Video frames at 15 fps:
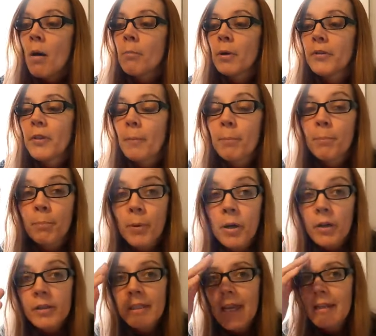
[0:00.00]
But the
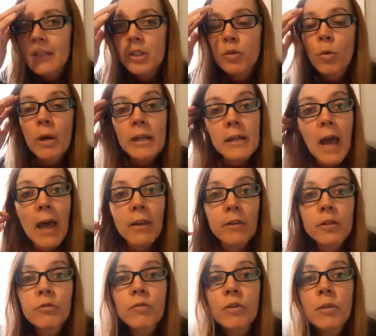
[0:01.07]
books, and it's
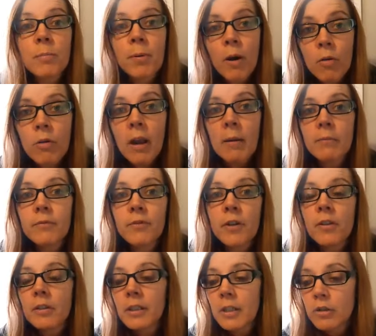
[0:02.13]
$20 for the program,
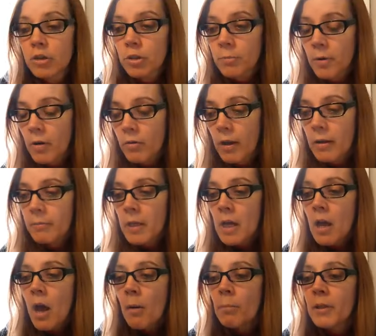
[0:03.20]
for the literature program,
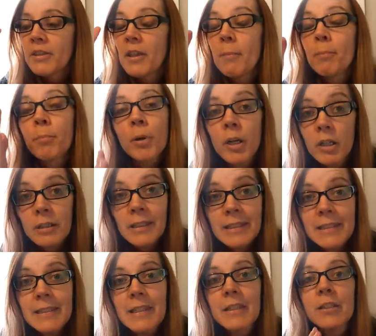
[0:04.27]
but the book
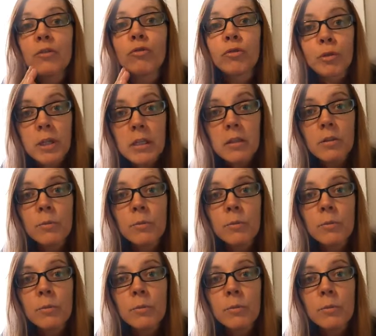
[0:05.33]
list is free.